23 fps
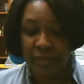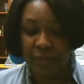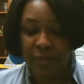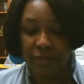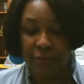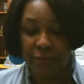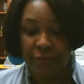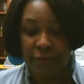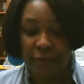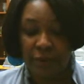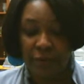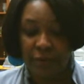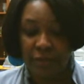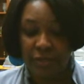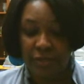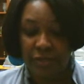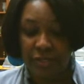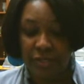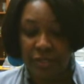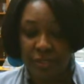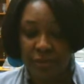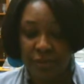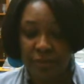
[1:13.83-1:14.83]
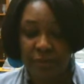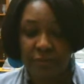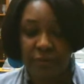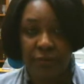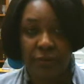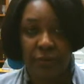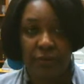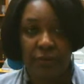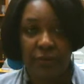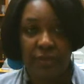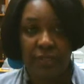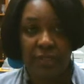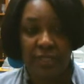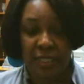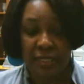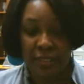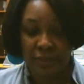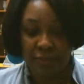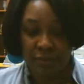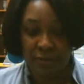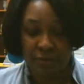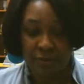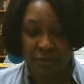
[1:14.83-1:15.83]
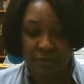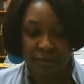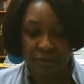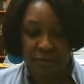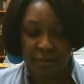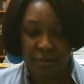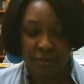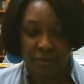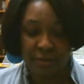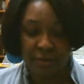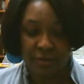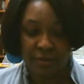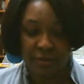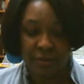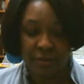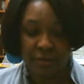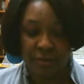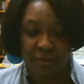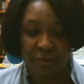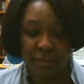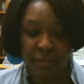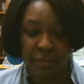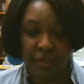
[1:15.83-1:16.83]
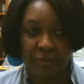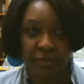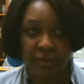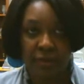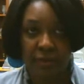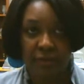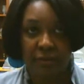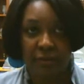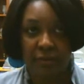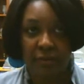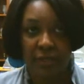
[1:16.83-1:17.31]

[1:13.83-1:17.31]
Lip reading: the focus shifts from the teacher to the student.